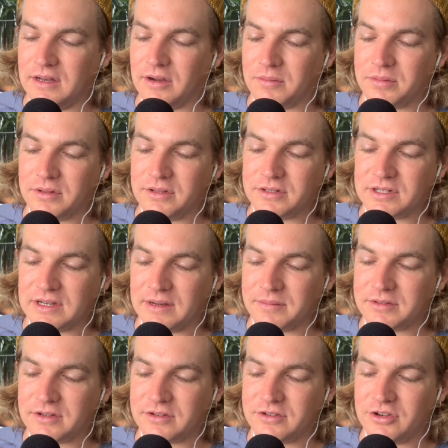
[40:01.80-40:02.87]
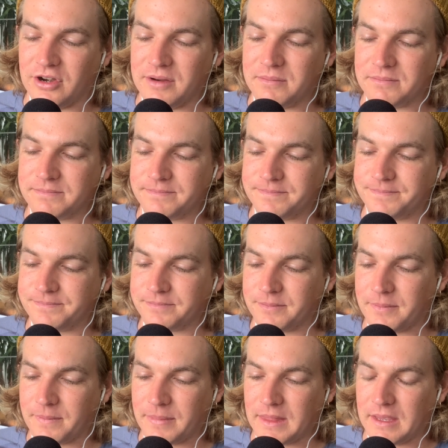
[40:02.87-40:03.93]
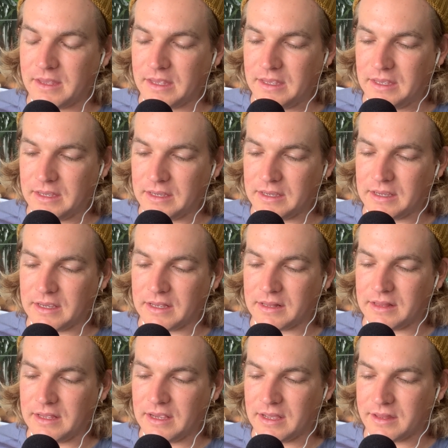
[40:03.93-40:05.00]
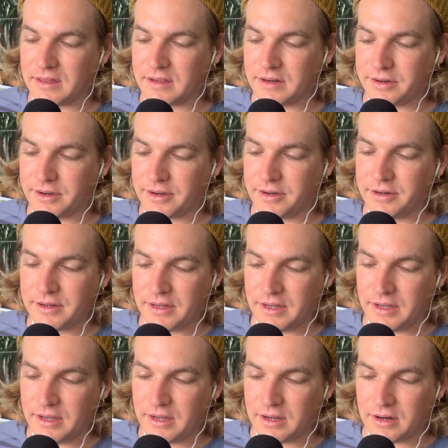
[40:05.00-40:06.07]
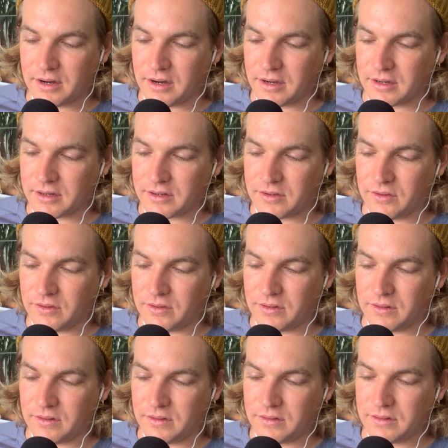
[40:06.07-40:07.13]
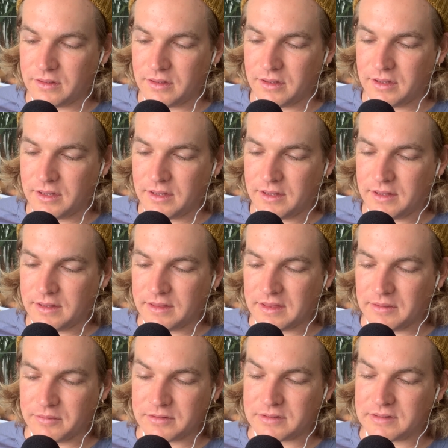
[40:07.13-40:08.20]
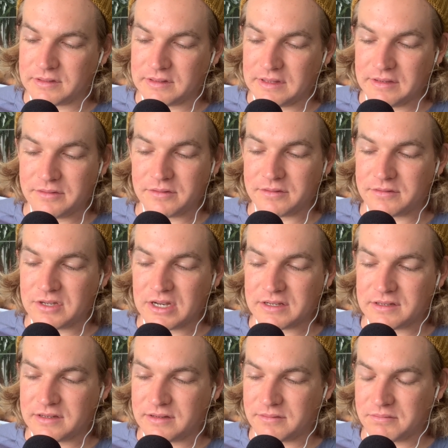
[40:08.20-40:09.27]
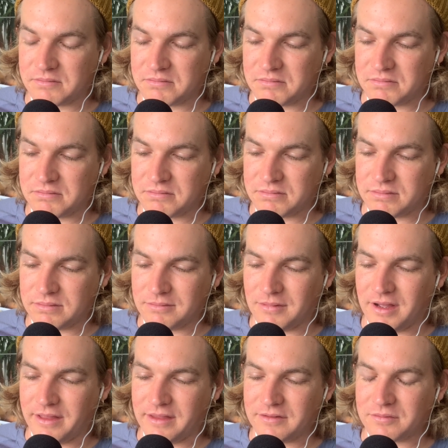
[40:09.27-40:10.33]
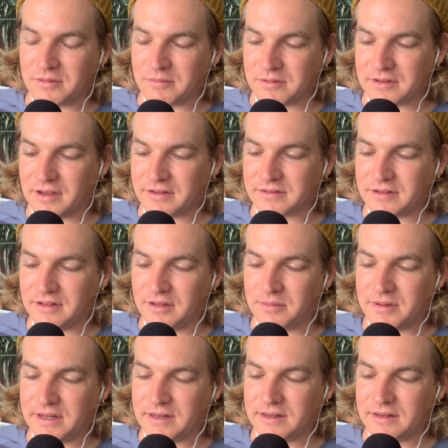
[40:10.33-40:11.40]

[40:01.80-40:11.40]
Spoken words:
pollution upstream. And the other article this was just this one was also a little bit,